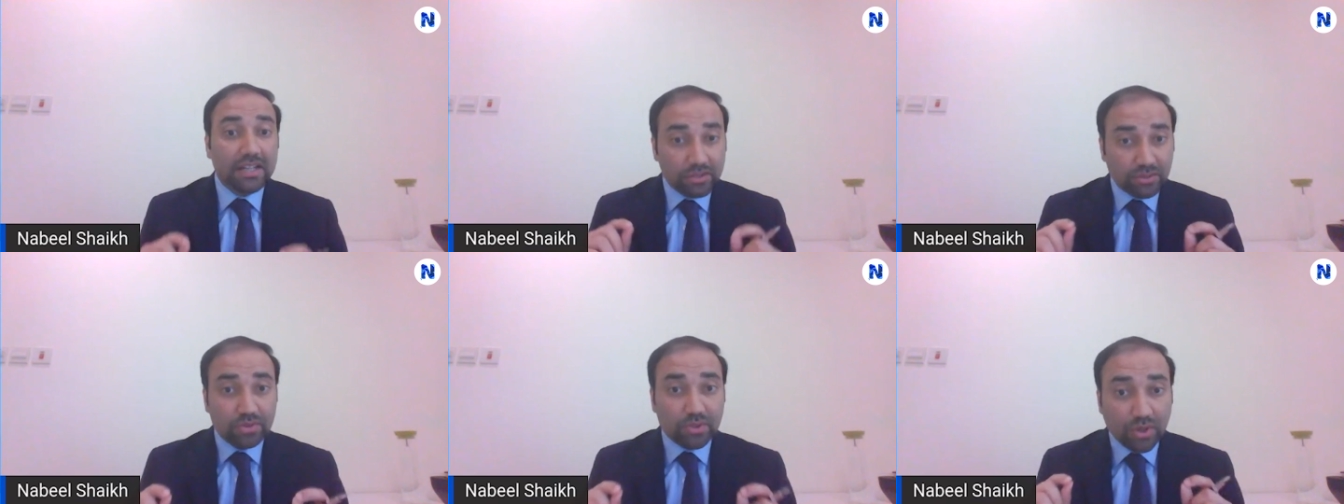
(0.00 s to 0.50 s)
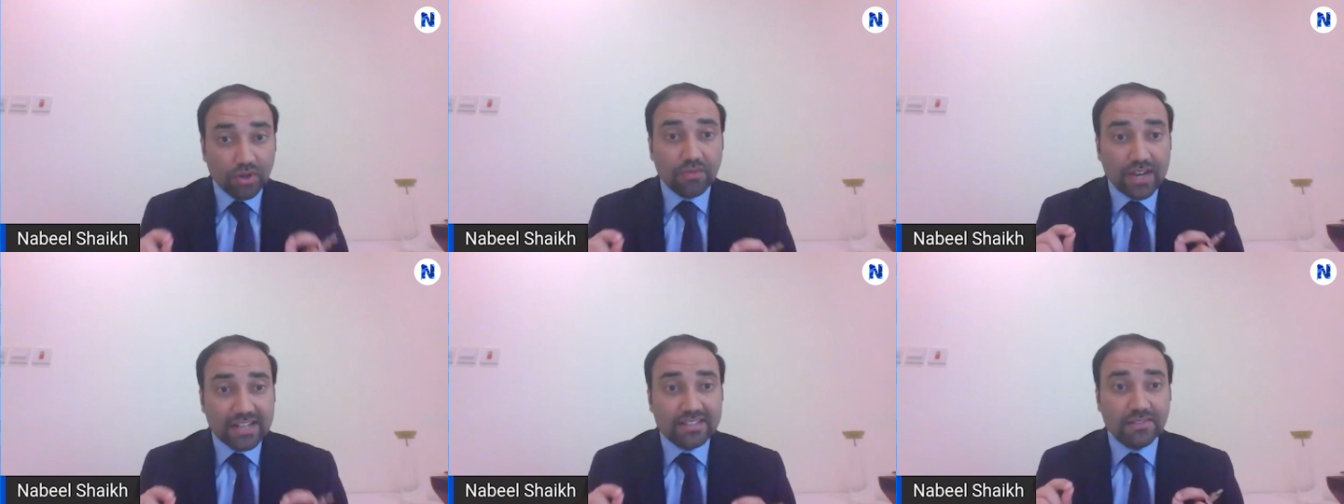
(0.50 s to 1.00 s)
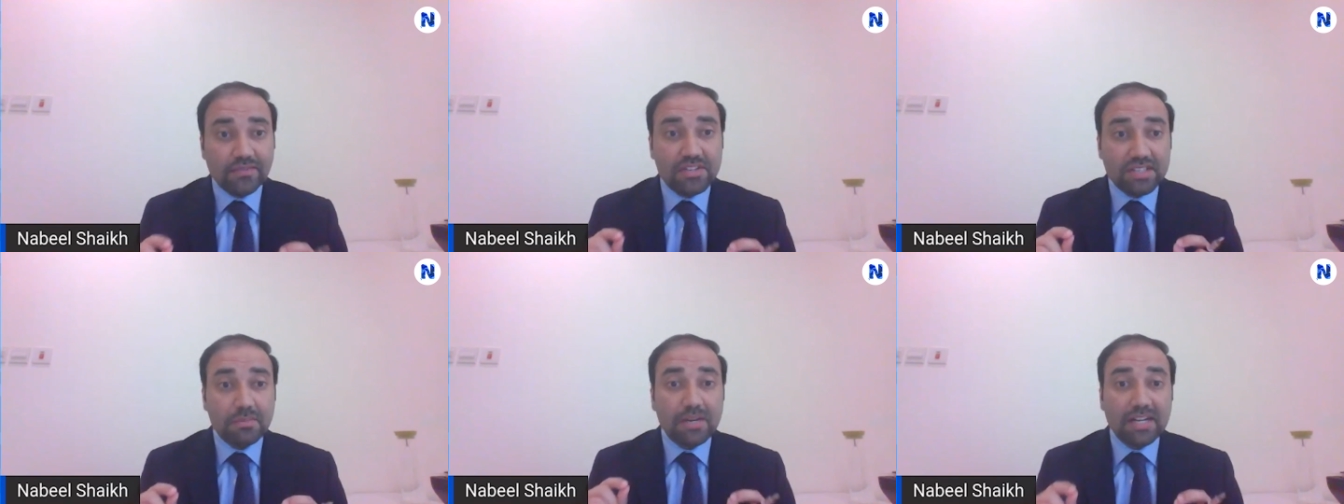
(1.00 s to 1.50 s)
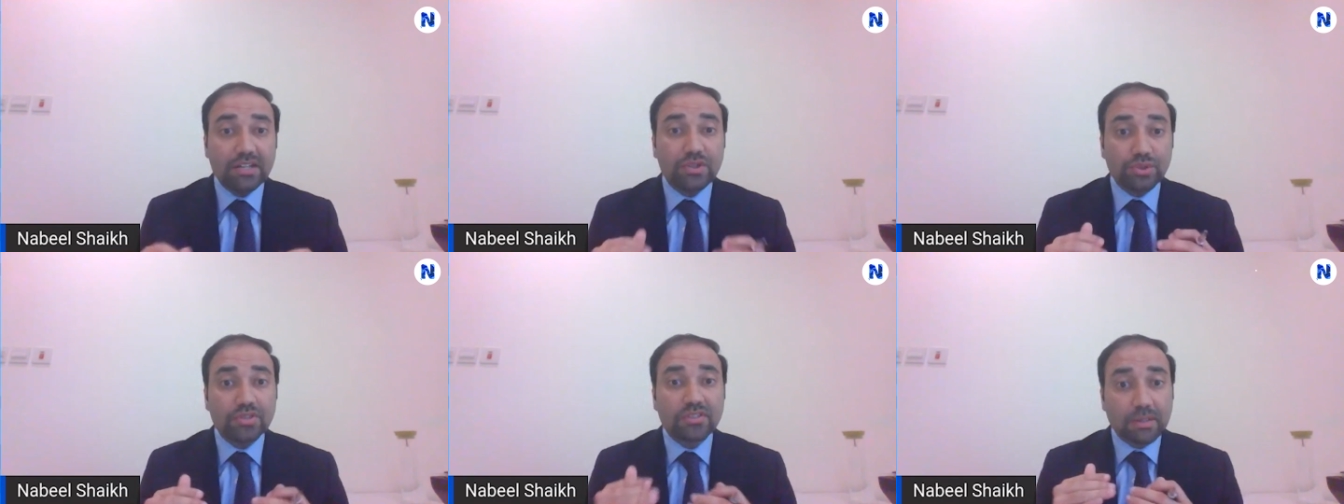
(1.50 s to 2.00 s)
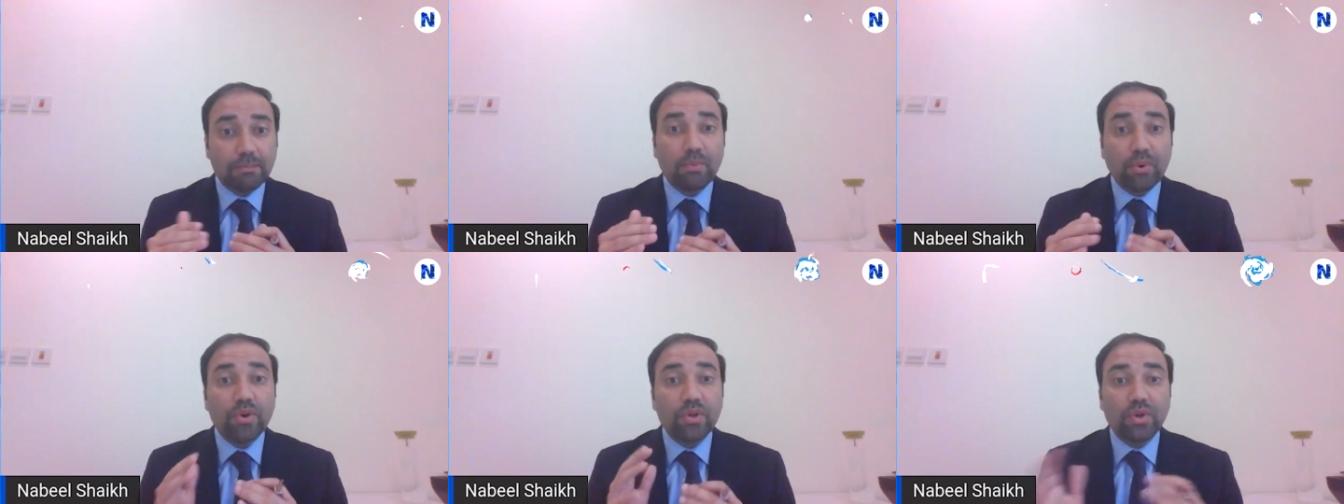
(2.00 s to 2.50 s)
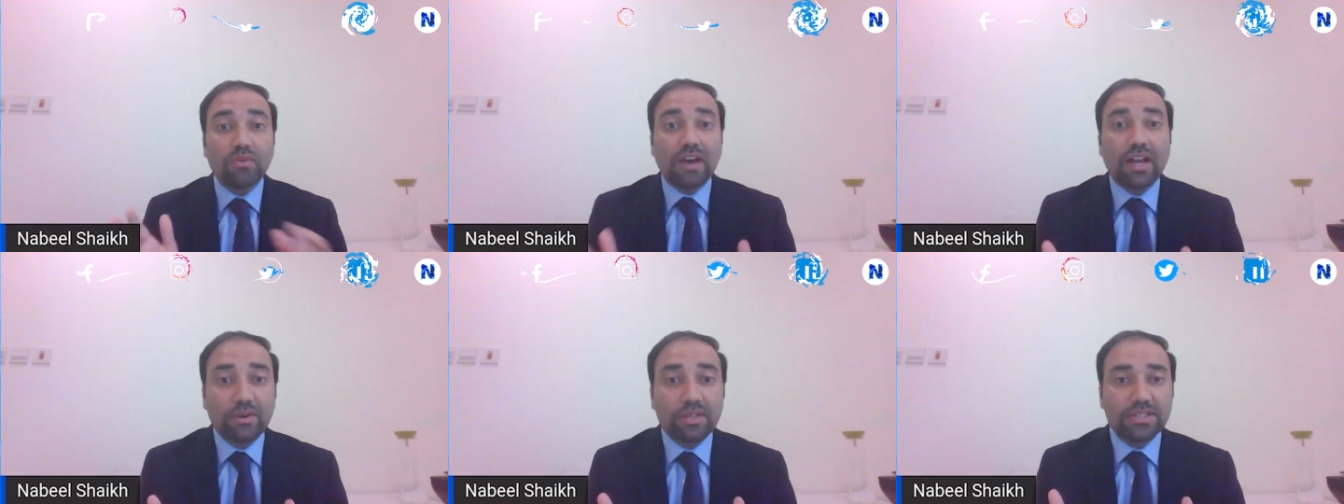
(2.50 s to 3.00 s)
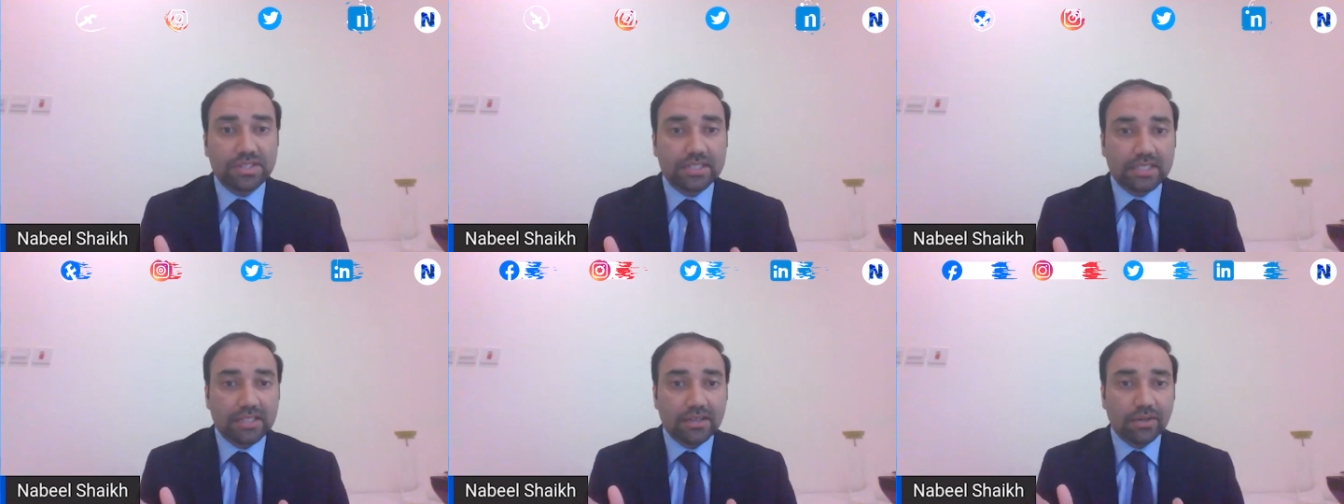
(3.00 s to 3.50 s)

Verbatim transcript: So your financial feasibility should support your valuation.